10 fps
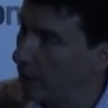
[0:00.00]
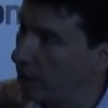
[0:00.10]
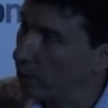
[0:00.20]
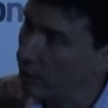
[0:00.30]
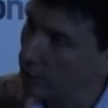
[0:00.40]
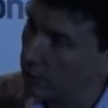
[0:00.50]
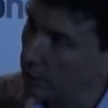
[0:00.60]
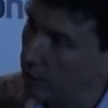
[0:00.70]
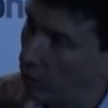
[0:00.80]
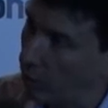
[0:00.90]
in the
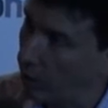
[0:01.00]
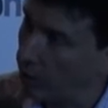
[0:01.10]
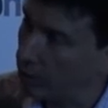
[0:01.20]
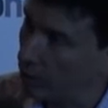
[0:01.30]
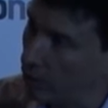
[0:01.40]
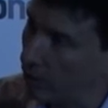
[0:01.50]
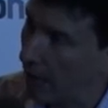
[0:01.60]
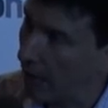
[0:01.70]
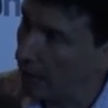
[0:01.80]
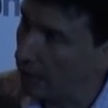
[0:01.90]
region was in
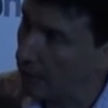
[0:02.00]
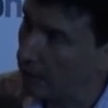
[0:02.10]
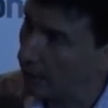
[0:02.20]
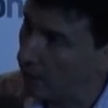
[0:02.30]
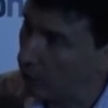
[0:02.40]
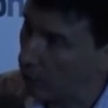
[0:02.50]
Dubai in December